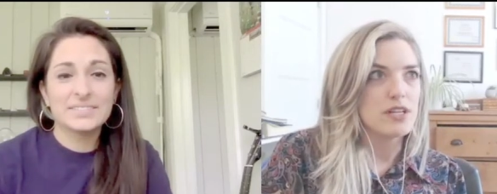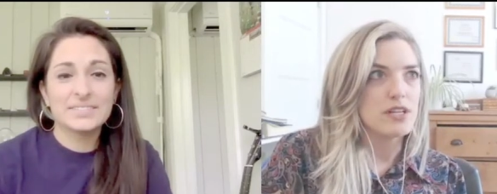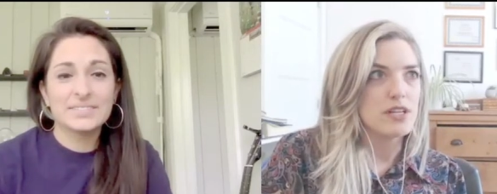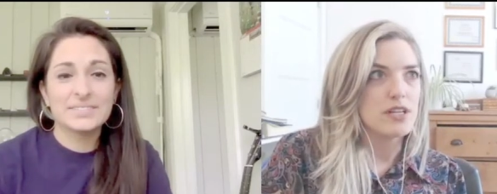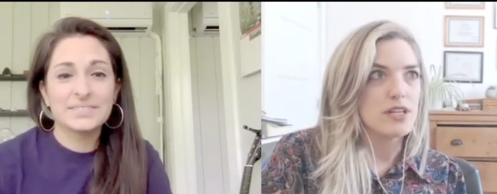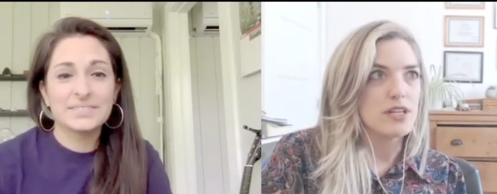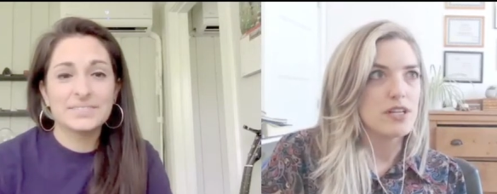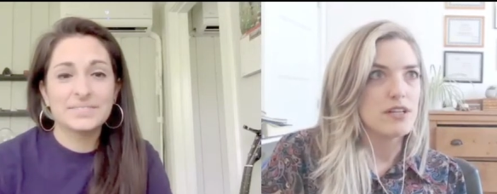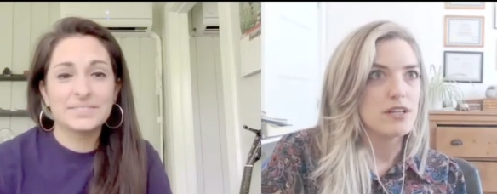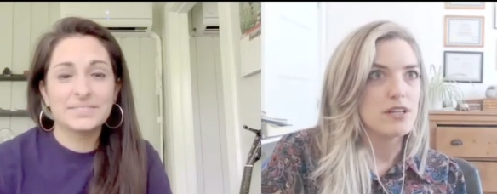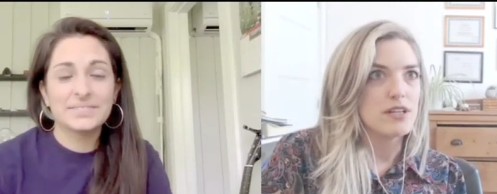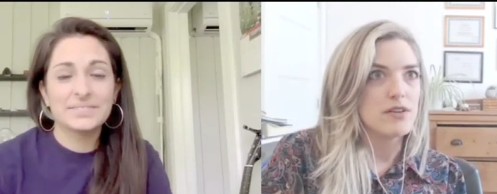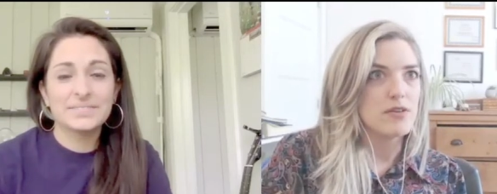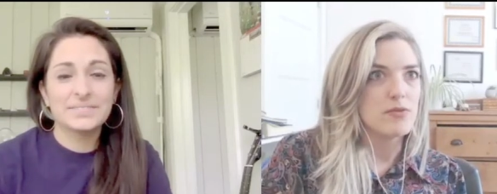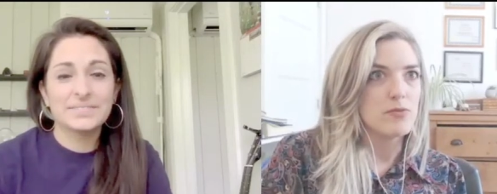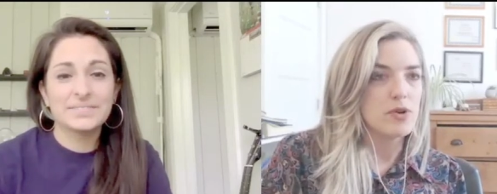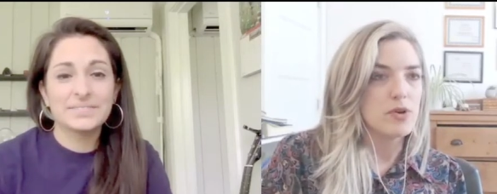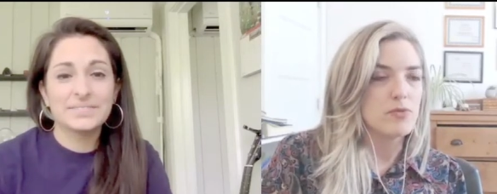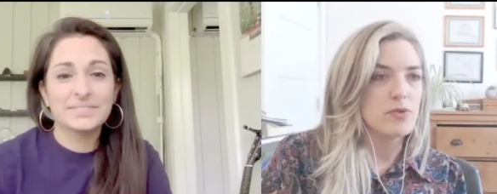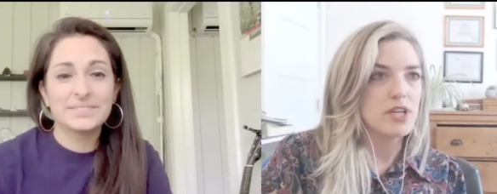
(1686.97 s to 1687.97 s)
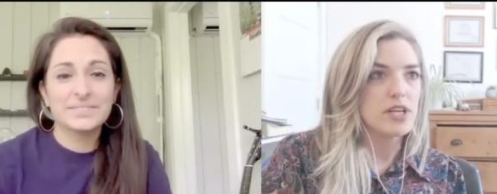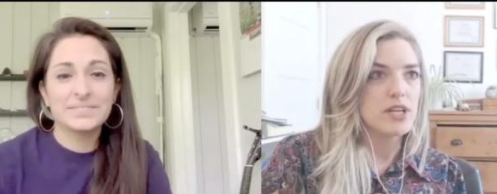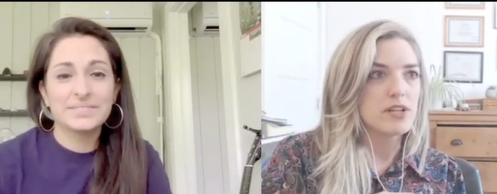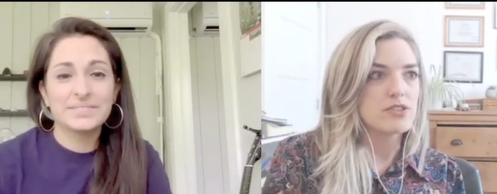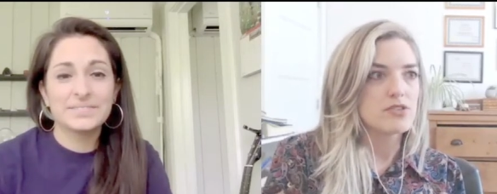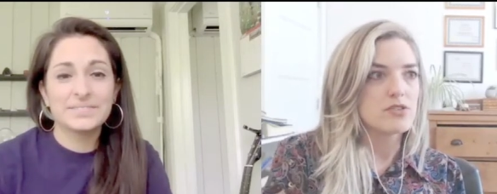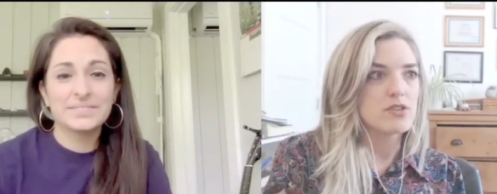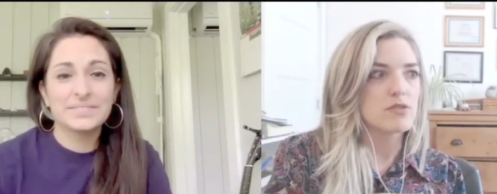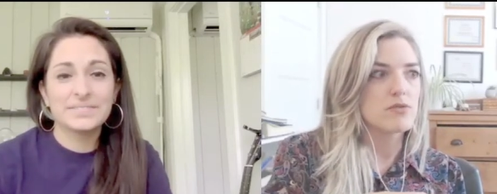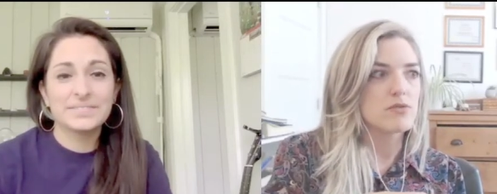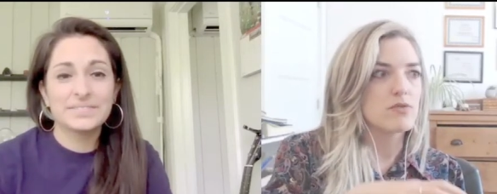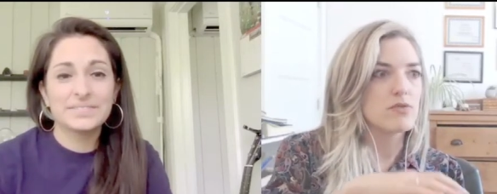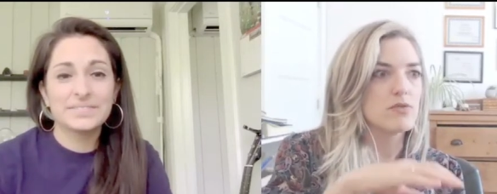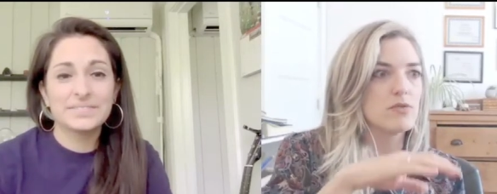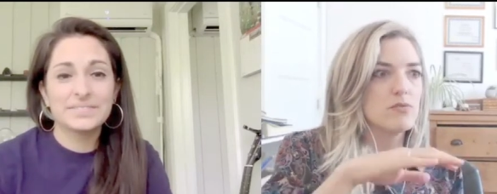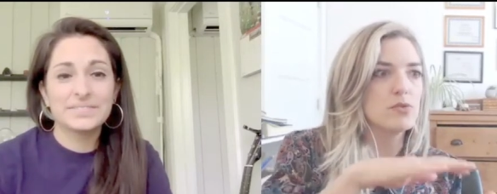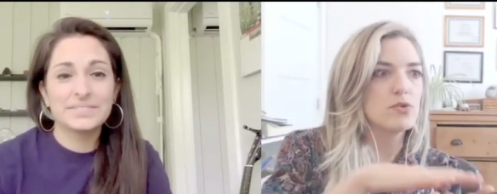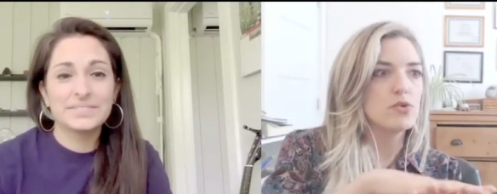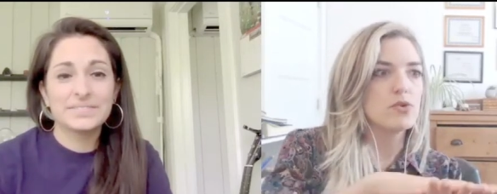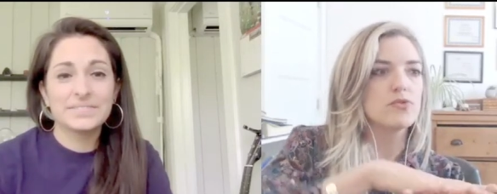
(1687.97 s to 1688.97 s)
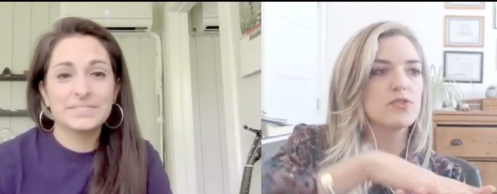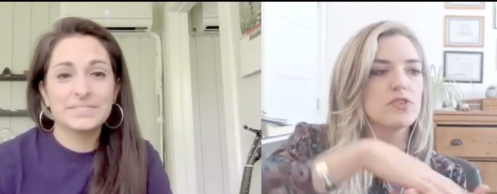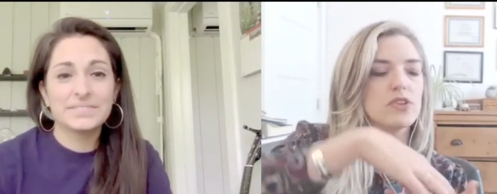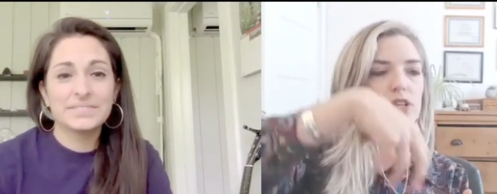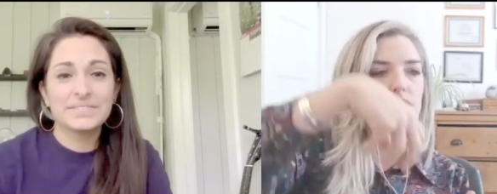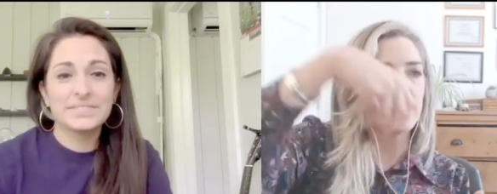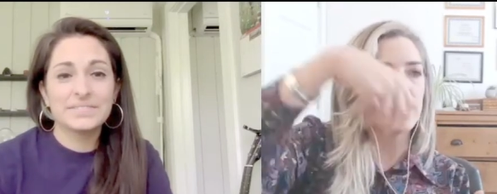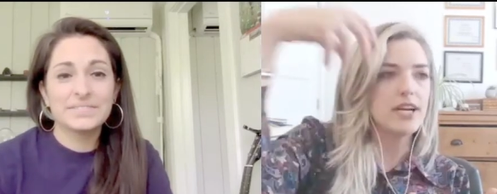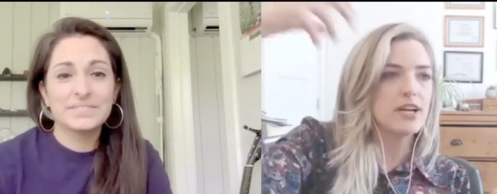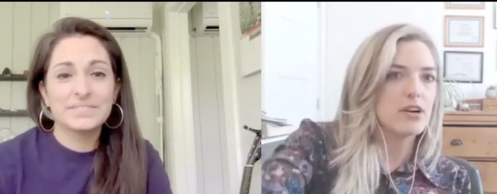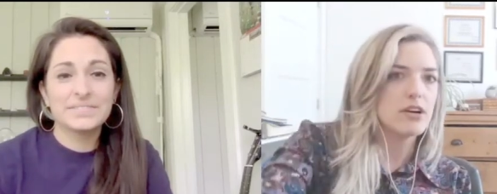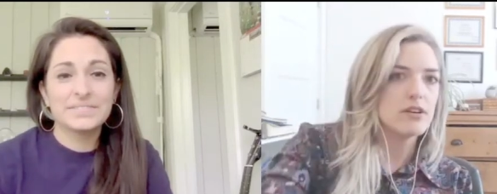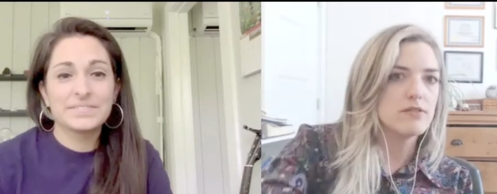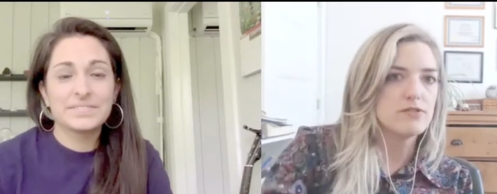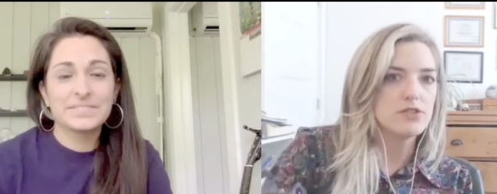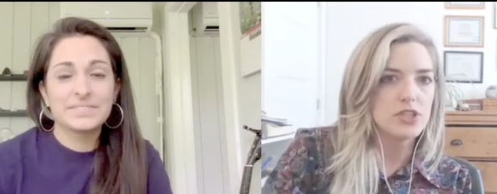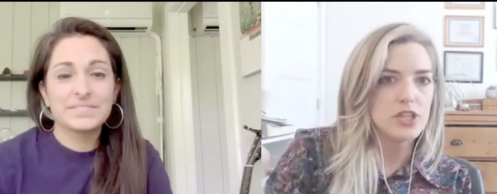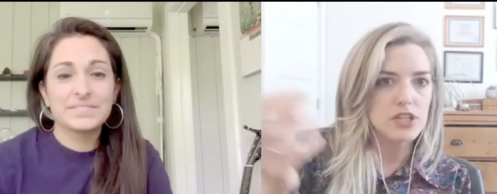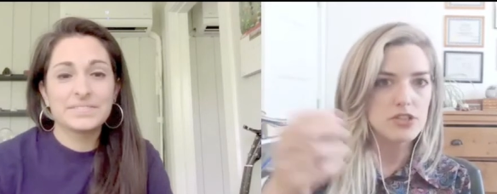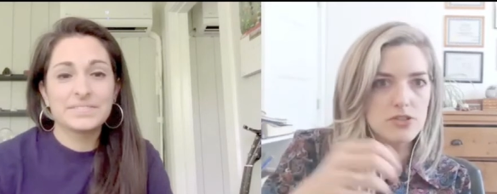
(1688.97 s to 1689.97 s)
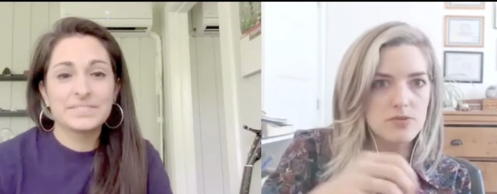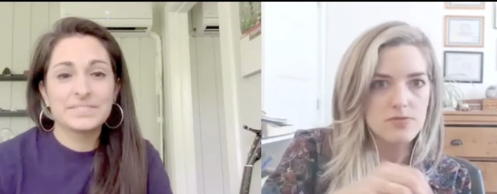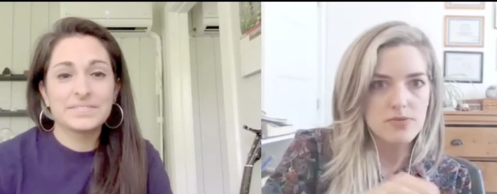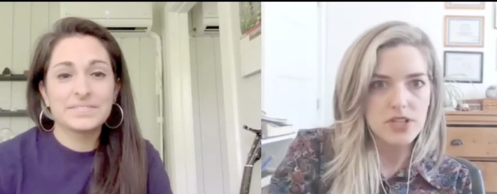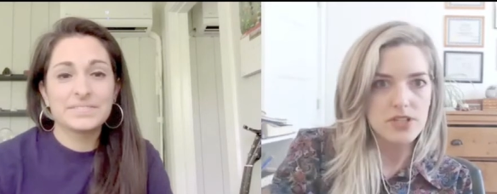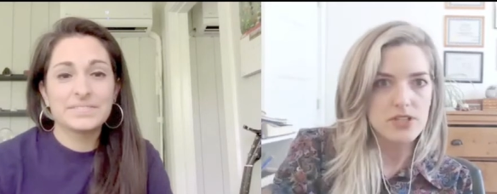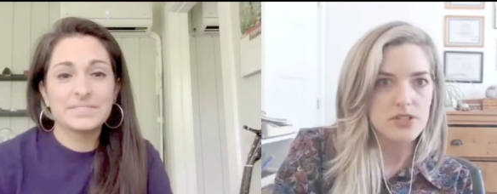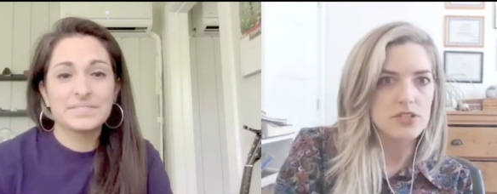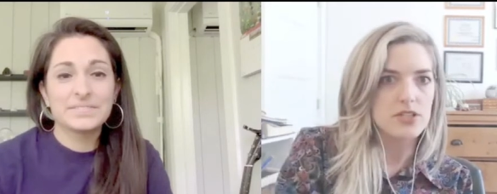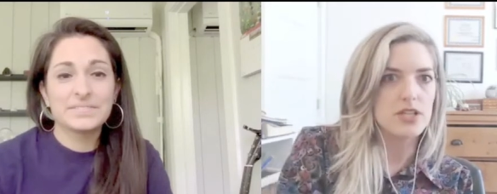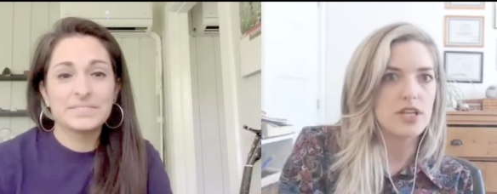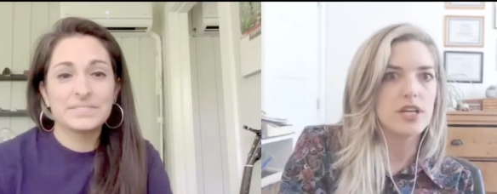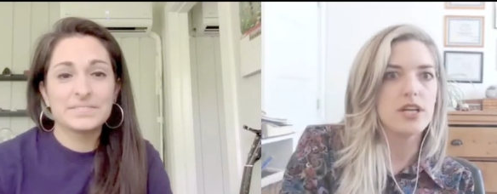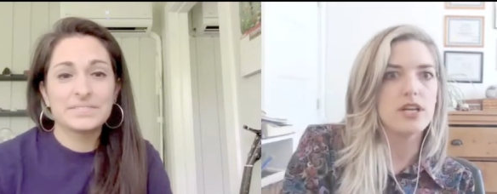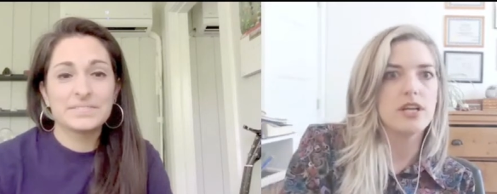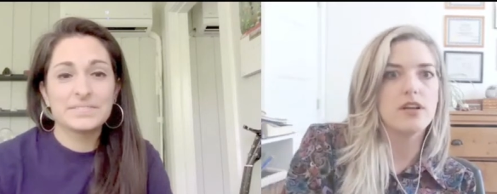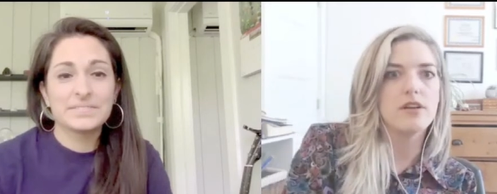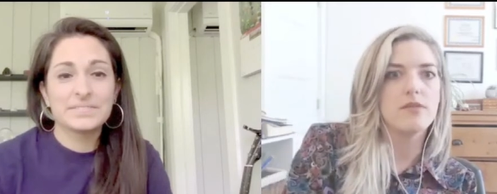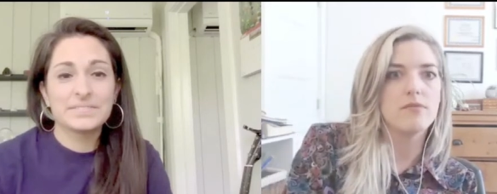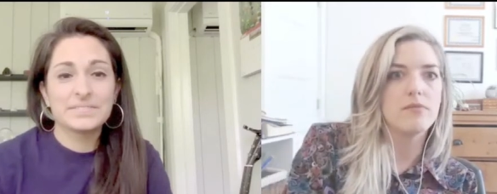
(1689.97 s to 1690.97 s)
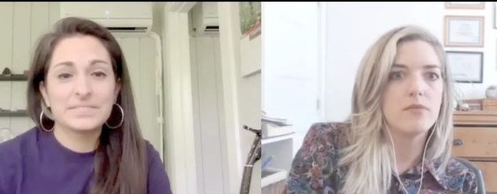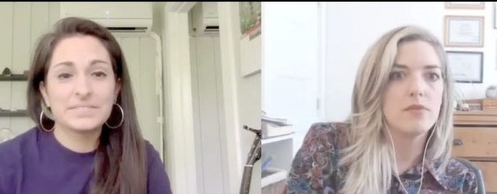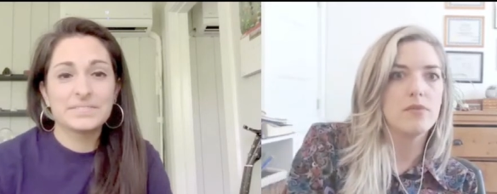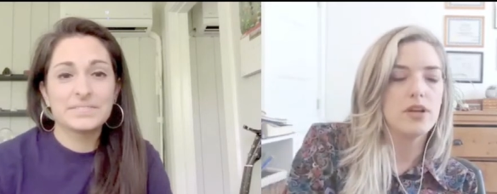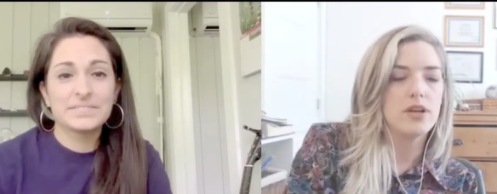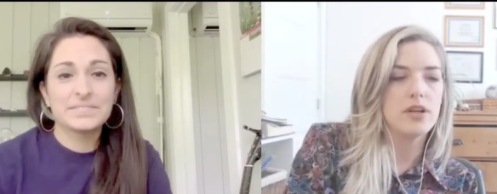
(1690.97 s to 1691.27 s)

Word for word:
Speaker 1: it when we can sort of remove the layer of judgment um,